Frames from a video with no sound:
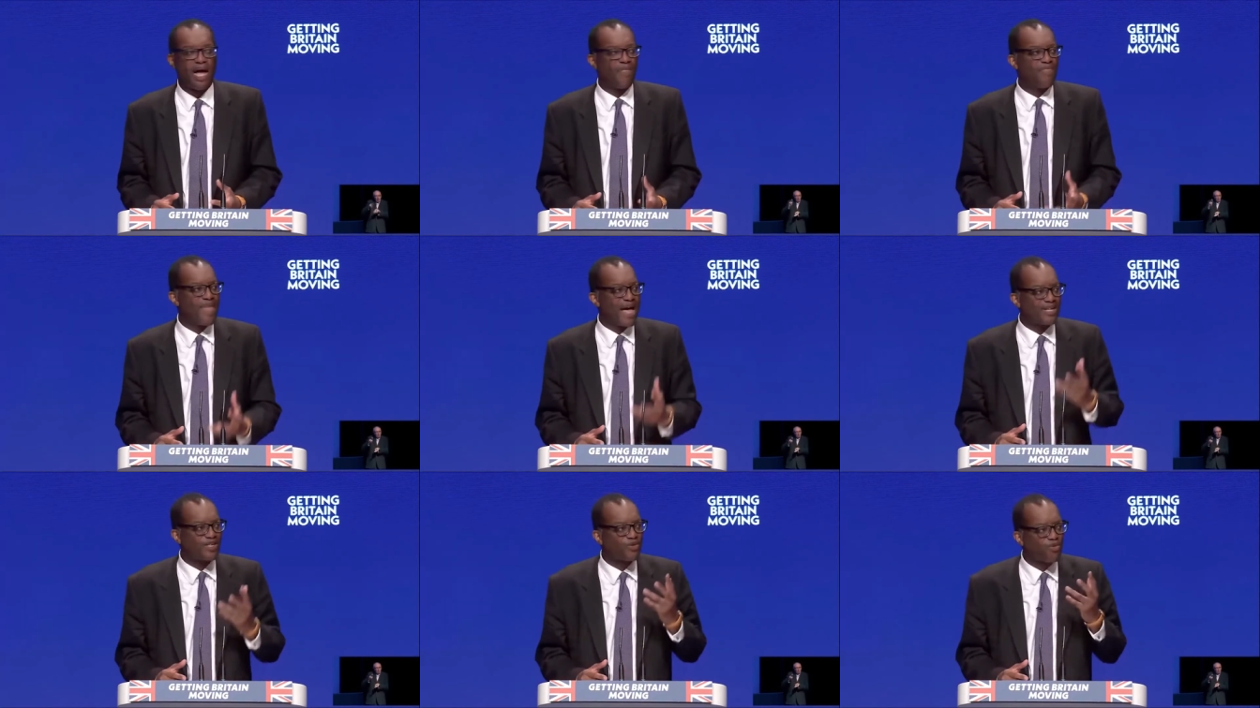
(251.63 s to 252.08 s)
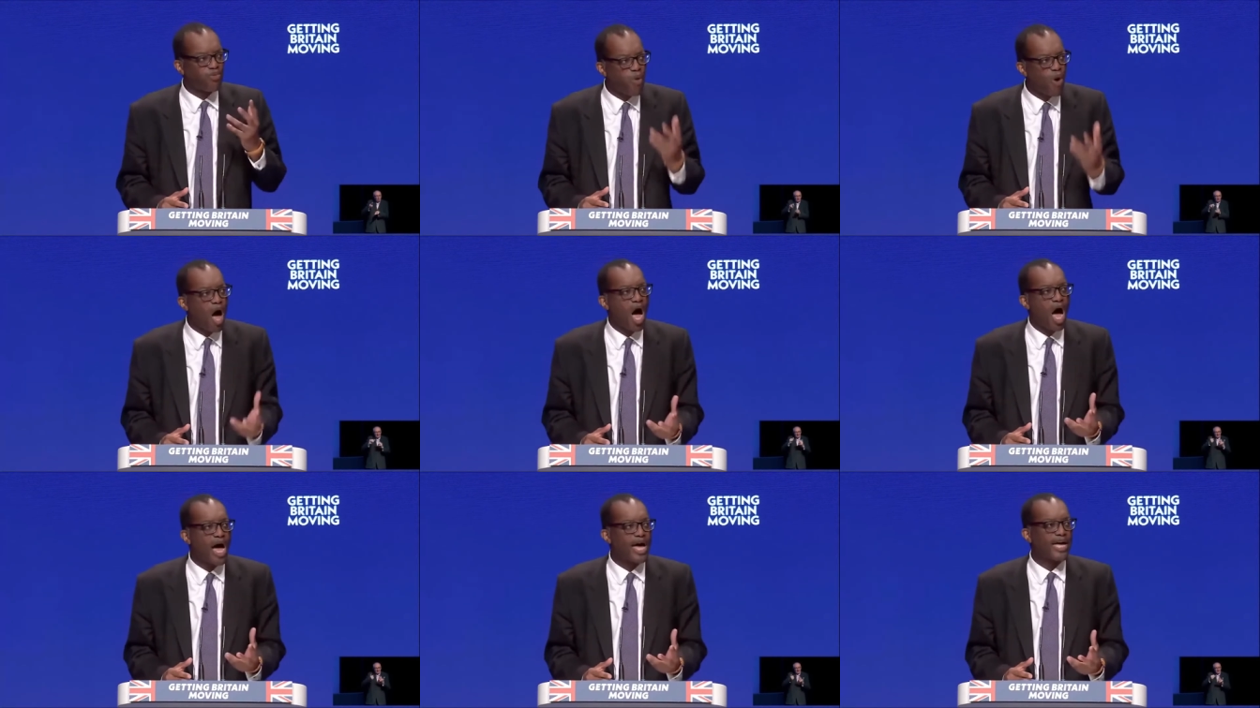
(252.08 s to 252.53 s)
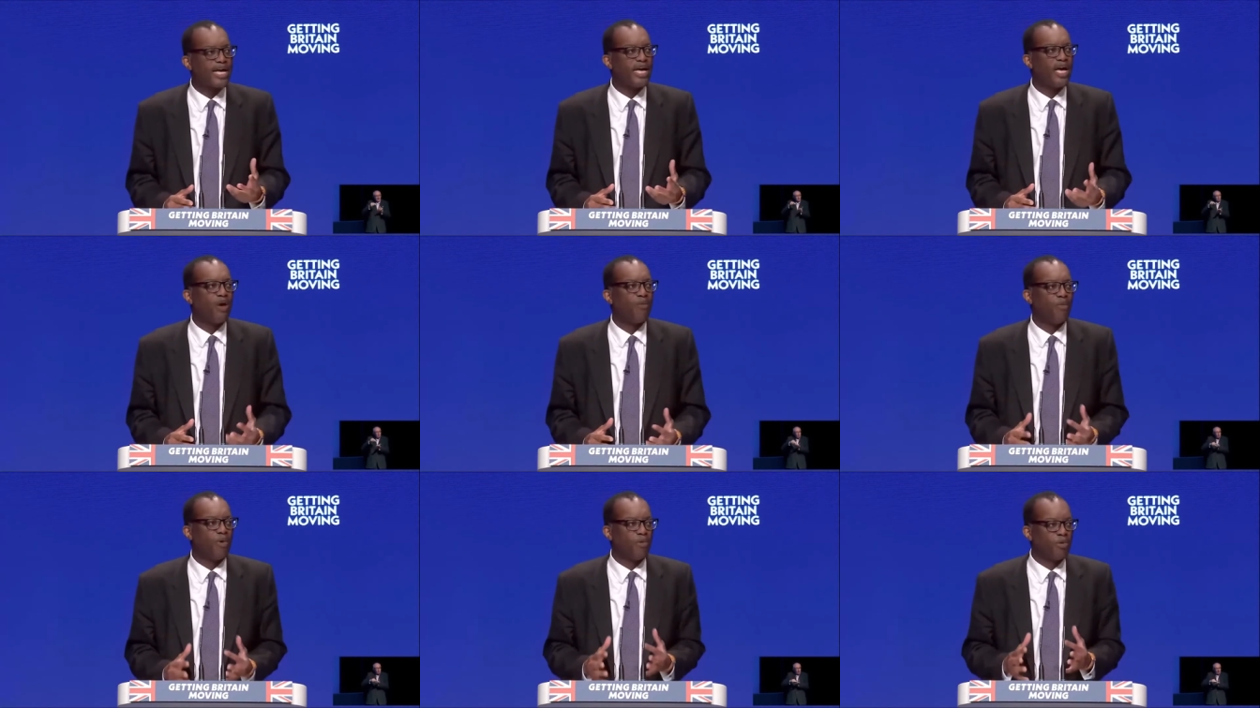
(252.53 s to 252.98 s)
And that's why
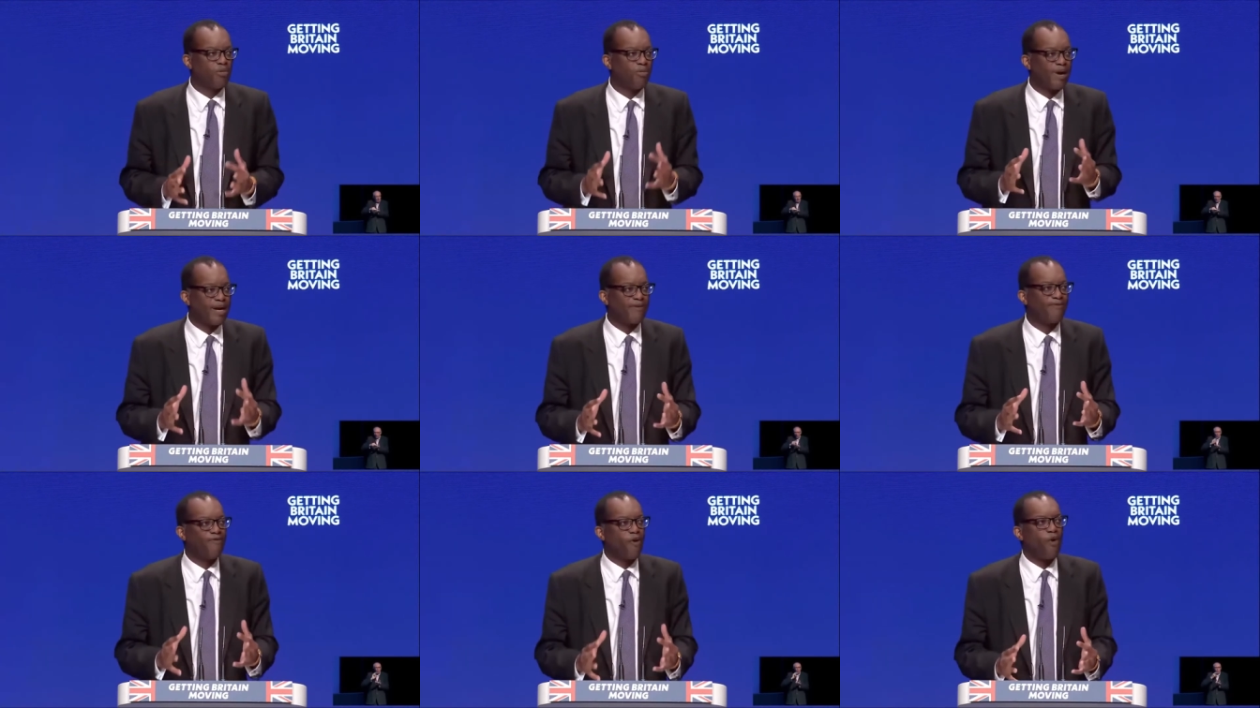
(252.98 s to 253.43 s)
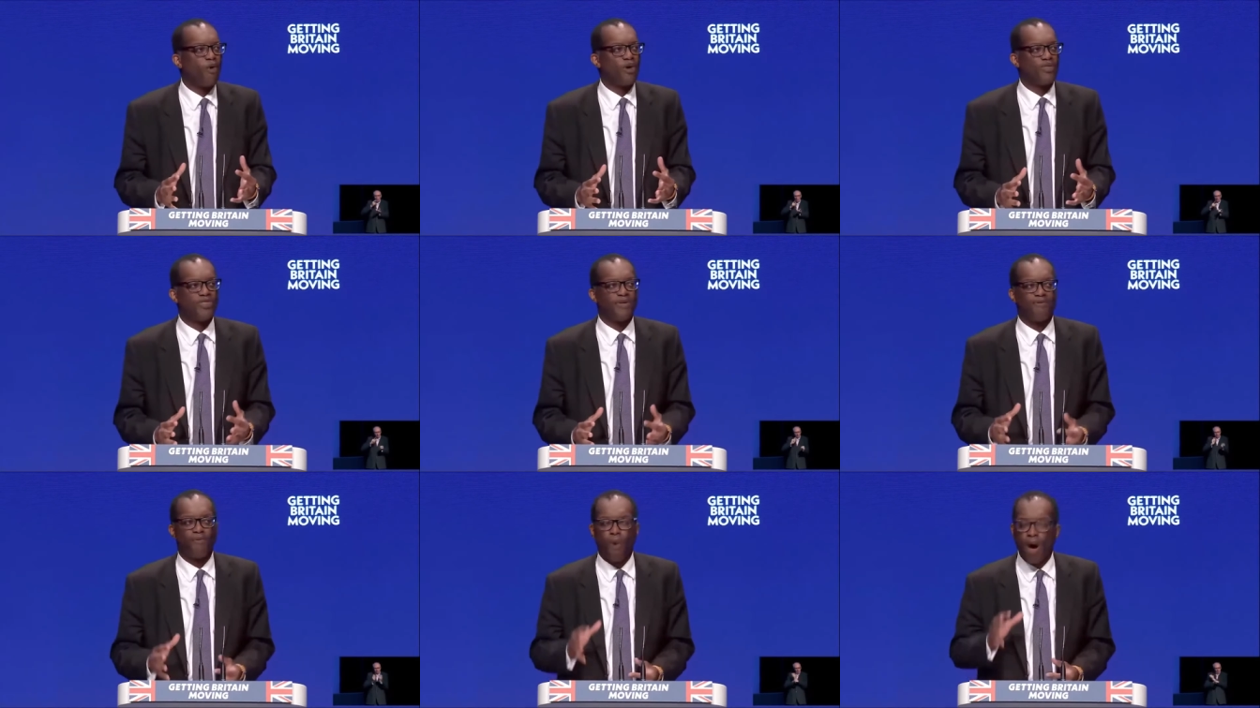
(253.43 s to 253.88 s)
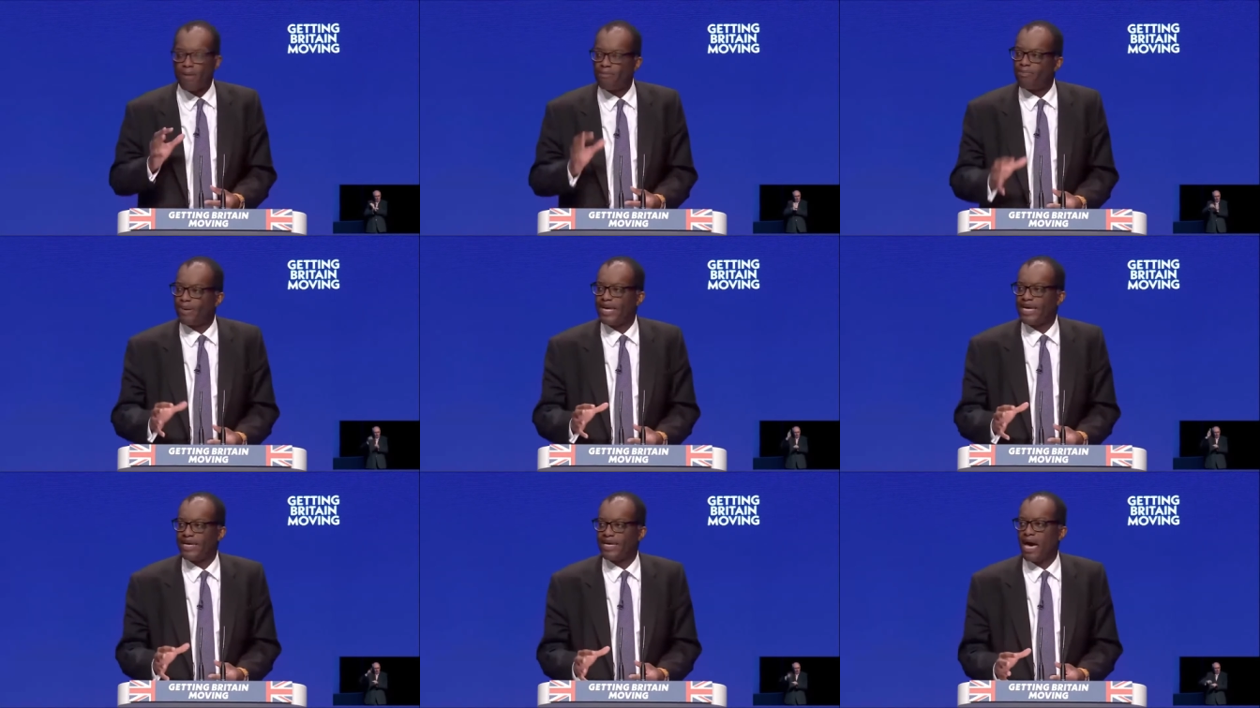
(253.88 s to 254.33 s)
we will bring forward the
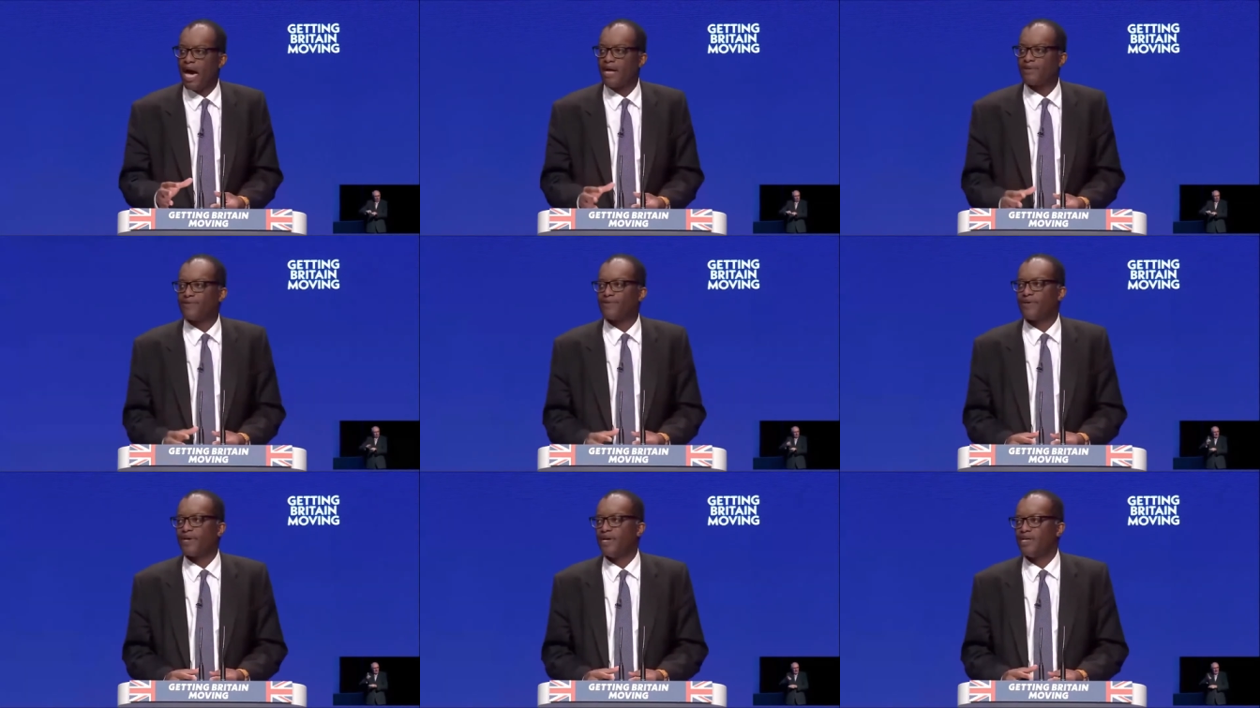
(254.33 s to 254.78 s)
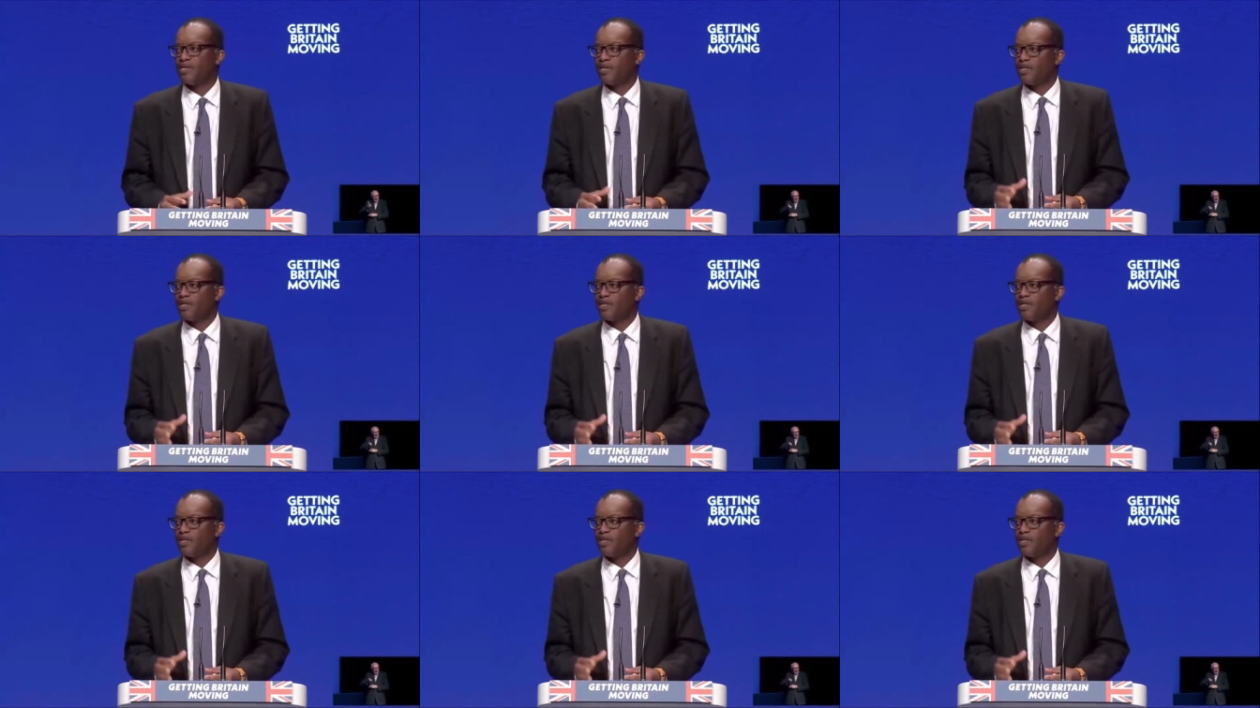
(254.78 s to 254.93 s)
one p cut